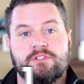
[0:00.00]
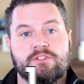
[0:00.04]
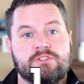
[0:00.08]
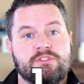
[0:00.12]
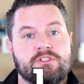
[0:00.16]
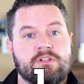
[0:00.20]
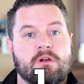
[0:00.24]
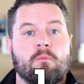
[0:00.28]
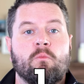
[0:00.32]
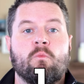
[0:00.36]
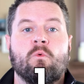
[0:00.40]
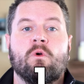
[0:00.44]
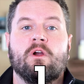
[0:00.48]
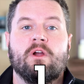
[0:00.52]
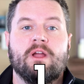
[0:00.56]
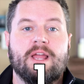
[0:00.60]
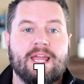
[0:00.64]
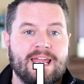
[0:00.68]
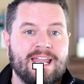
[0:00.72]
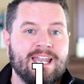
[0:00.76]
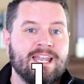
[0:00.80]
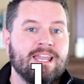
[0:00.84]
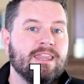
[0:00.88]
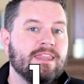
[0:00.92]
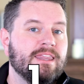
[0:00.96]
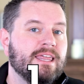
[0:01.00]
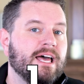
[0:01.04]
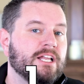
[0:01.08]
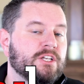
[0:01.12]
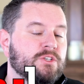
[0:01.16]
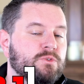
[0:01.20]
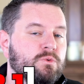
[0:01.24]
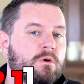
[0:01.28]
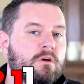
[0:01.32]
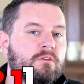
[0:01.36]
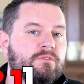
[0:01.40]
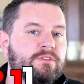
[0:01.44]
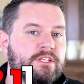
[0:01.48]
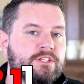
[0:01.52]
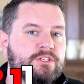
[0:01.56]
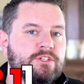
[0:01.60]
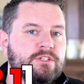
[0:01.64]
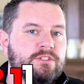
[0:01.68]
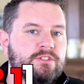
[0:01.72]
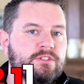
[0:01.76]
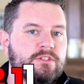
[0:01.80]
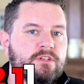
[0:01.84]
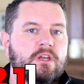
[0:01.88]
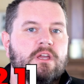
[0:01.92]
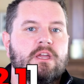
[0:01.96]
somewhere in that 12 digits,